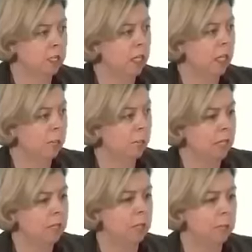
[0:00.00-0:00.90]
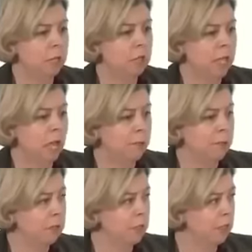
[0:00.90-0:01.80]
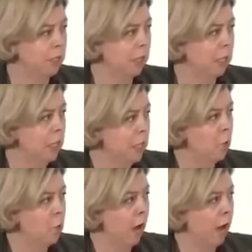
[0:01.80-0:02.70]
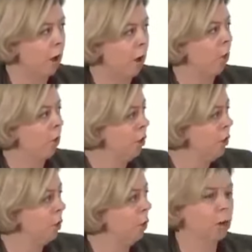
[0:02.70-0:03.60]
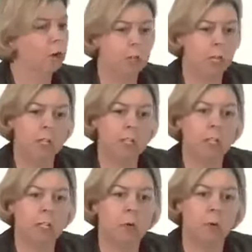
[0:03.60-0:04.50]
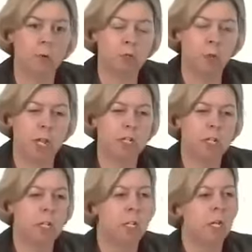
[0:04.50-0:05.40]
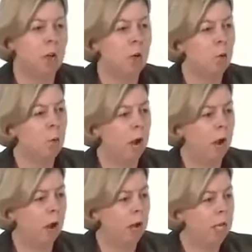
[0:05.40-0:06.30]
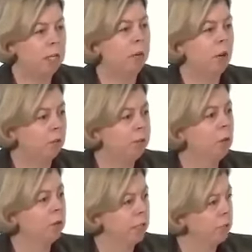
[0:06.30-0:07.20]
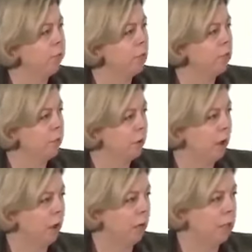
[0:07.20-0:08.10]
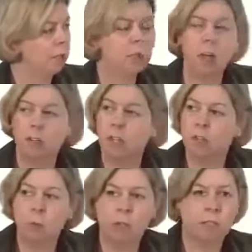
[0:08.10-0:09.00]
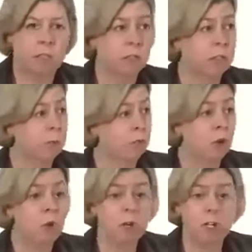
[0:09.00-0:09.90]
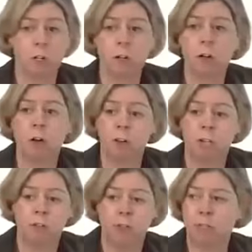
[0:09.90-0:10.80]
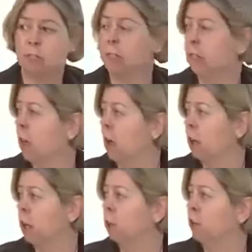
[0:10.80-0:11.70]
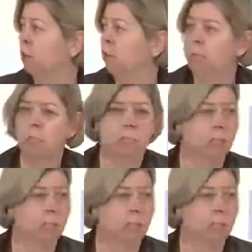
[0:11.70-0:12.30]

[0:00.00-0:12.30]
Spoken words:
They're taking place in a major capital city, or New York or London or Madrid, where they're unfolding in front of your eyes. I think the ones that are so much harder are the events in Kano, the events